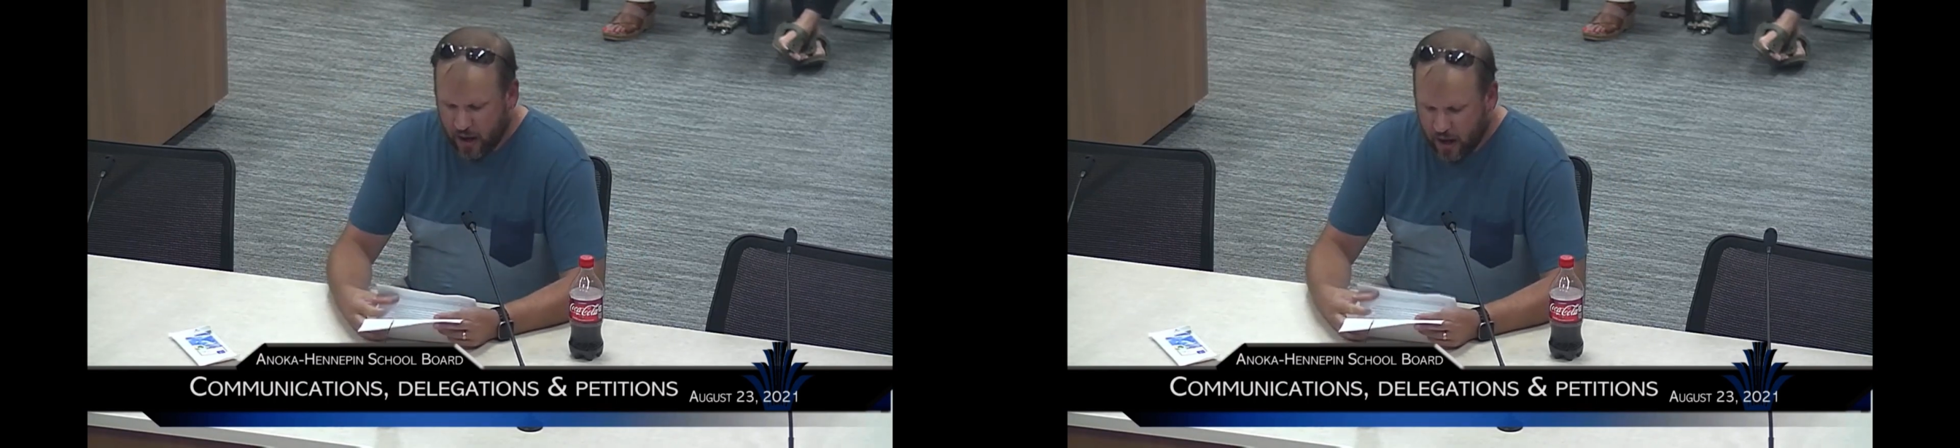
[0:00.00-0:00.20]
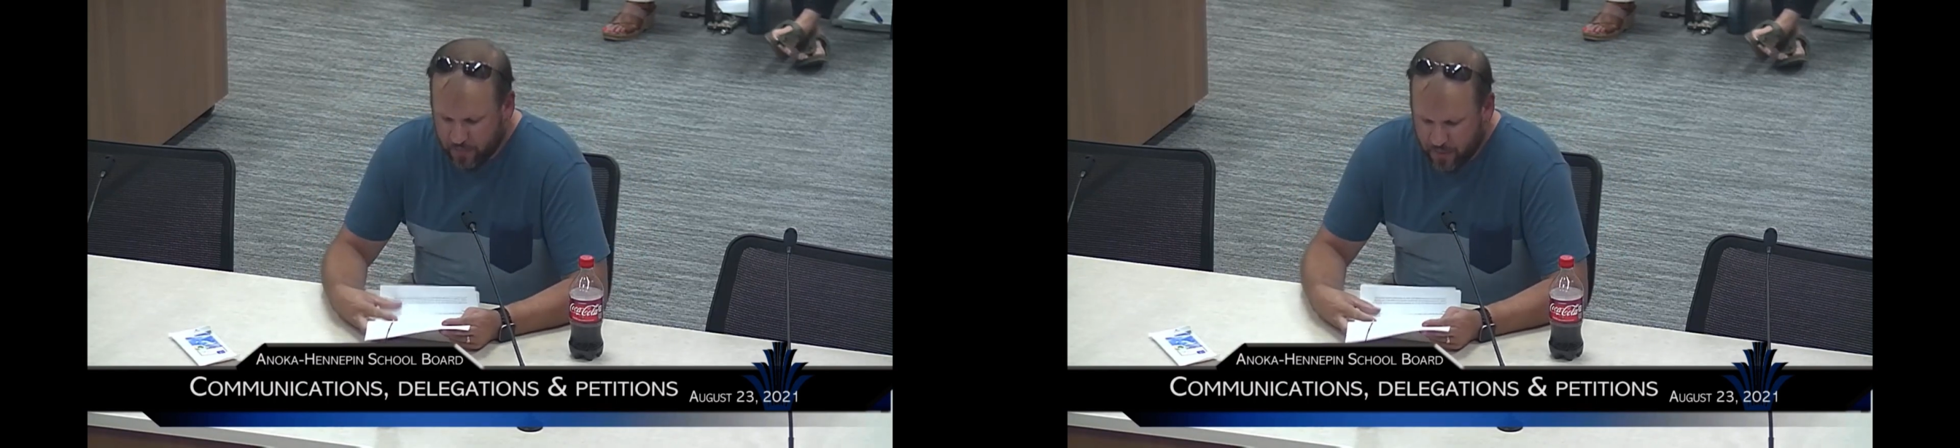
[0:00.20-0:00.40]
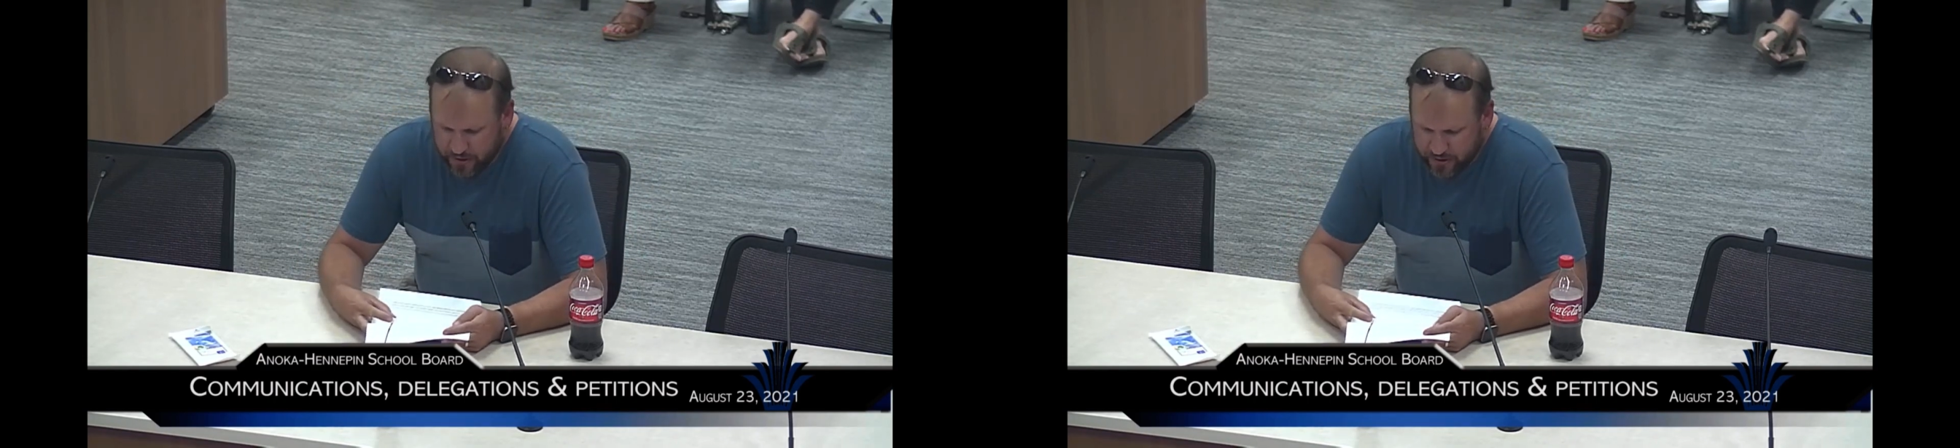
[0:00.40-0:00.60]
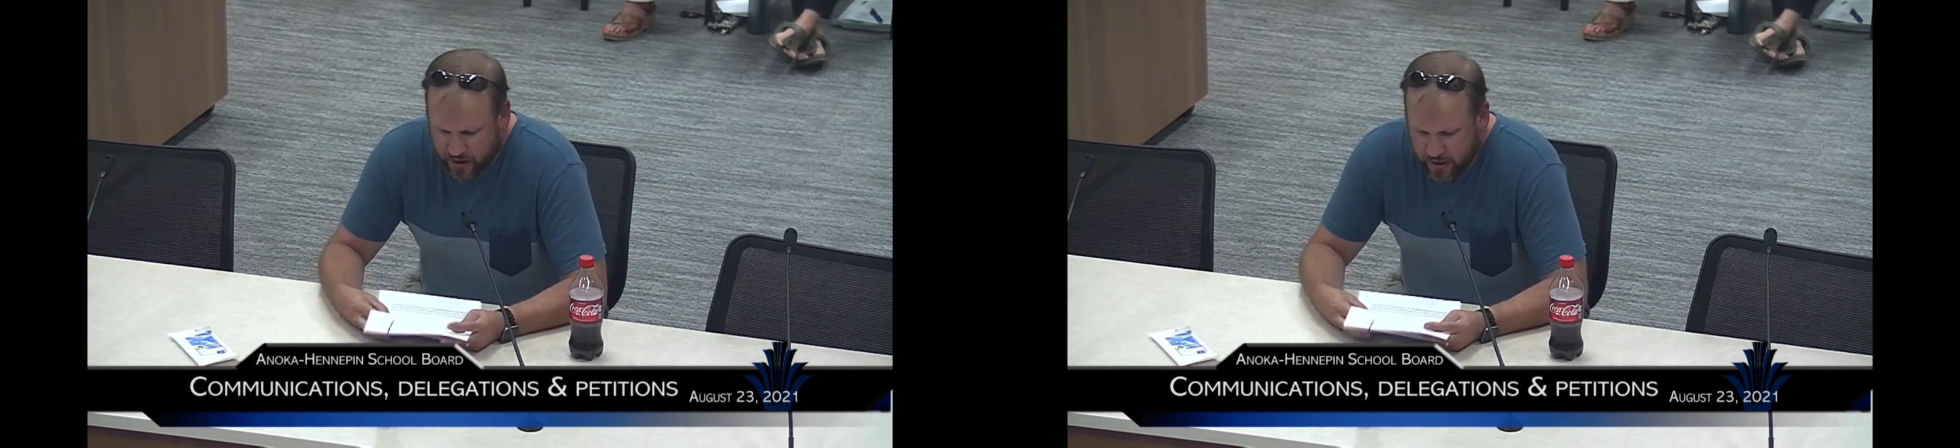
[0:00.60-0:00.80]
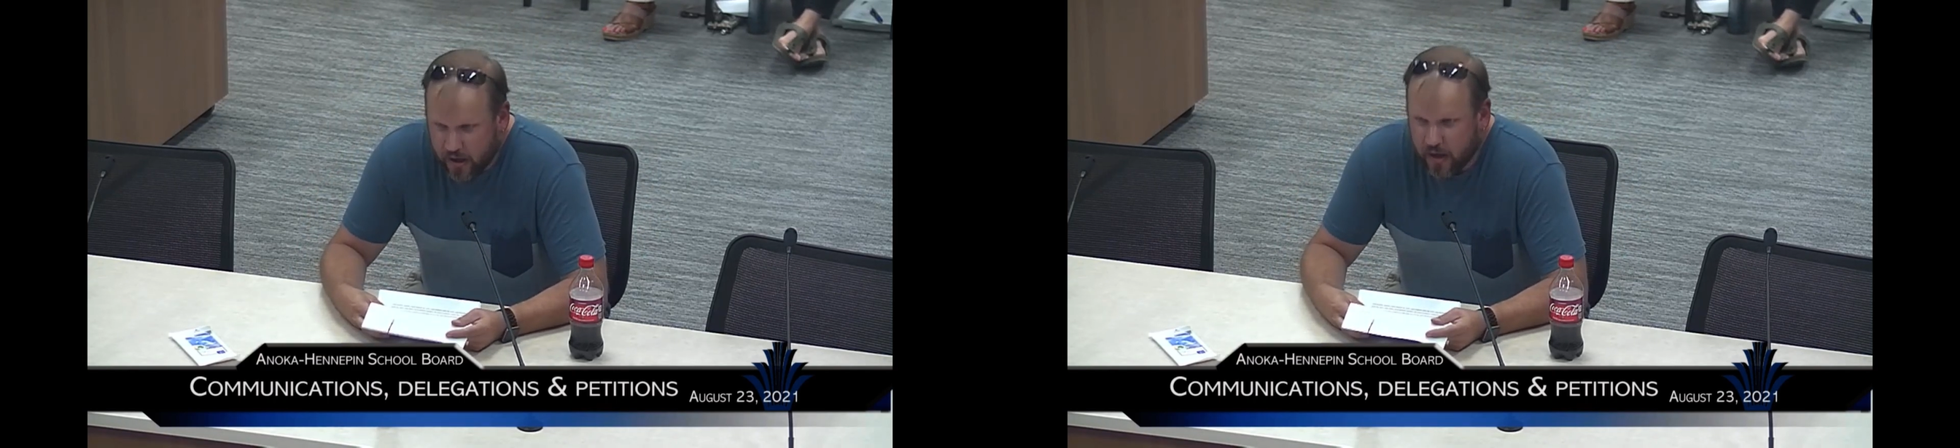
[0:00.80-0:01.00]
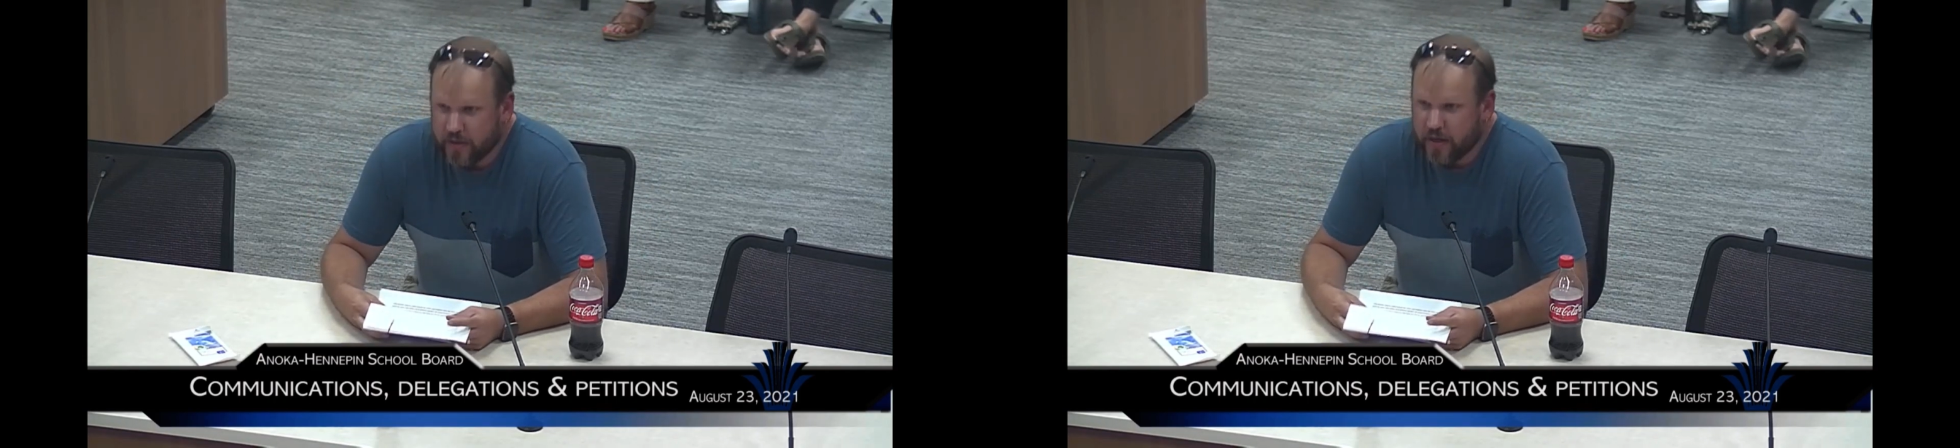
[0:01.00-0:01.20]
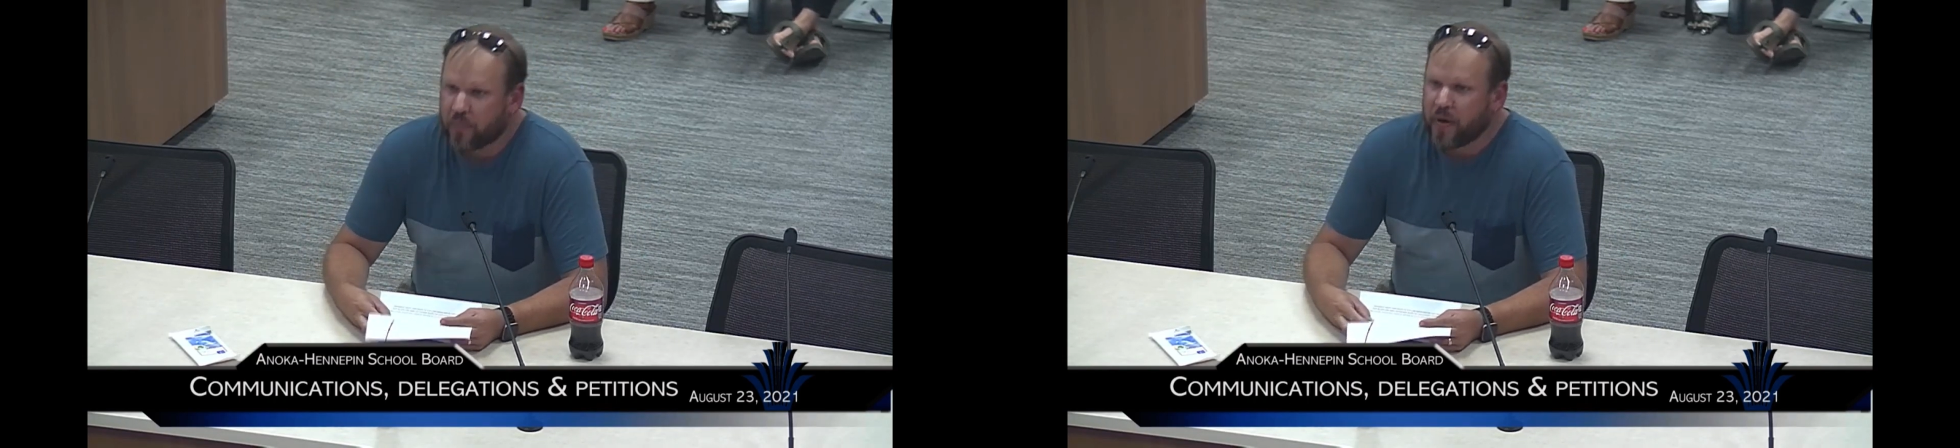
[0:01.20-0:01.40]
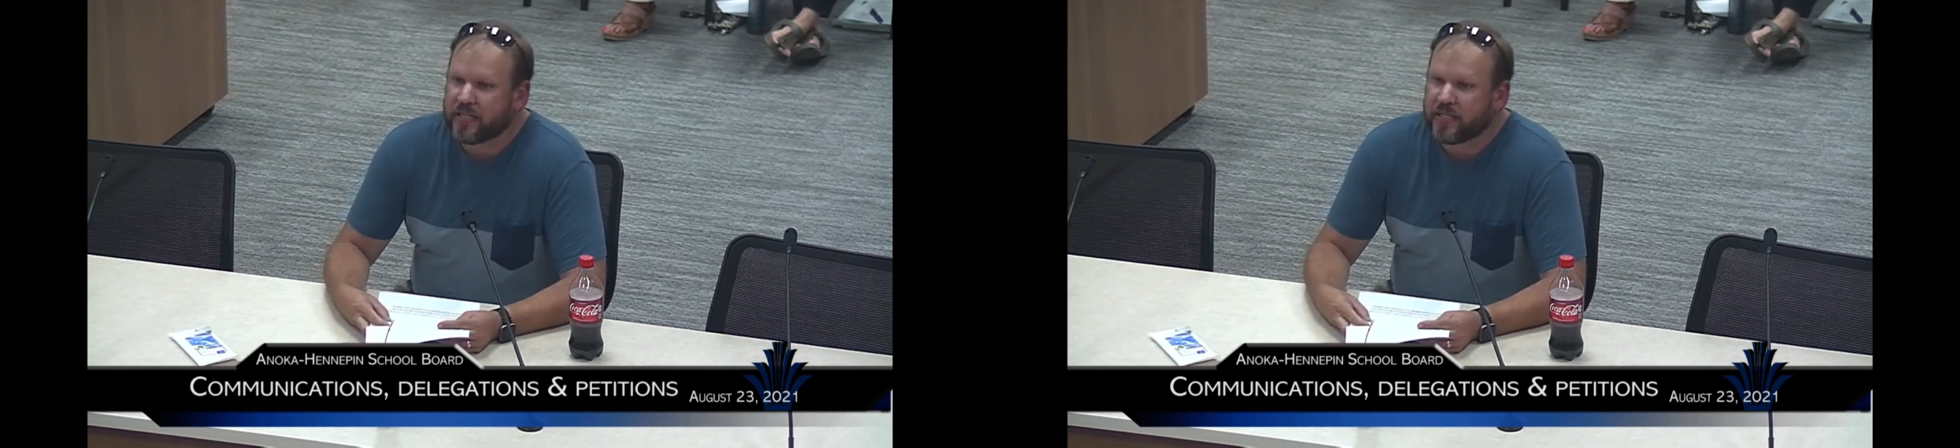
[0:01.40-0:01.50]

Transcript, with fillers: Um, I'm going to try and cut down